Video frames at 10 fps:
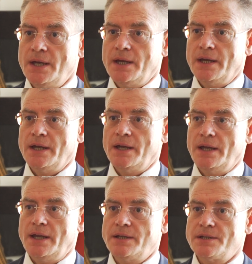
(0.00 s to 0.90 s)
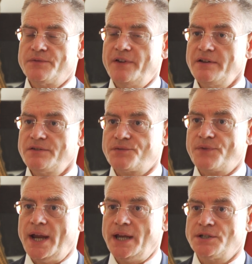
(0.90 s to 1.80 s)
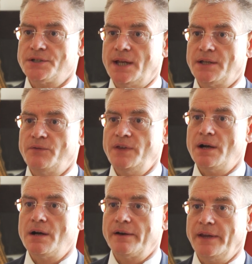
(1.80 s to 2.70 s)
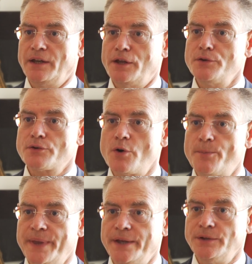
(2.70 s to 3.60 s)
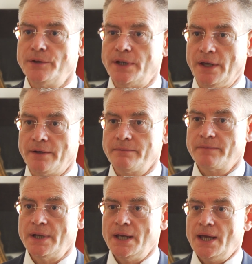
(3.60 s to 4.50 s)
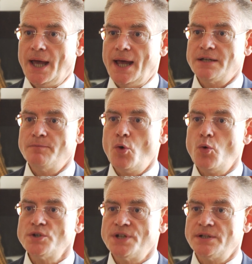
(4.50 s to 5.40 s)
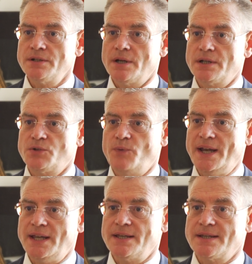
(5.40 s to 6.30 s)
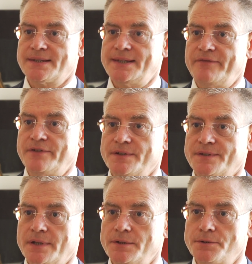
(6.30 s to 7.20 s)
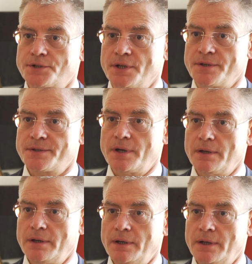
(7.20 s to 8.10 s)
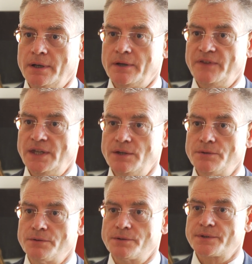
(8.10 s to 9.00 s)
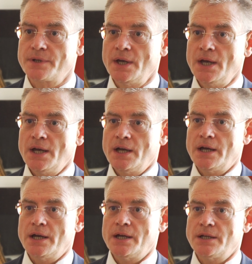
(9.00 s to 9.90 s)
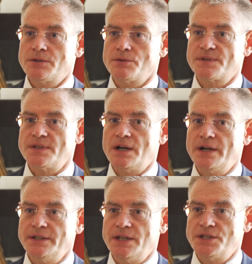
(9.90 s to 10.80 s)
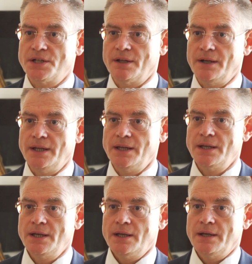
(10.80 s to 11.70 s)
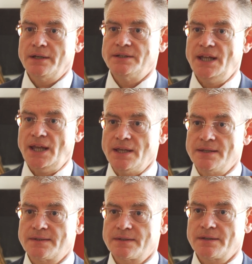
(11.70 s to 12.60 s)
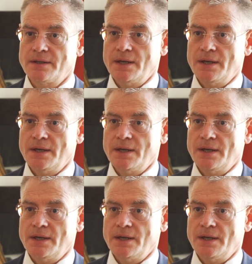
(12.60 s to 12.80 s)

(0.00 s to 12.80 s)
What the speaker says: It is very strange that we are in a European Union and more than 27 solutions we use to sign digitally deeds.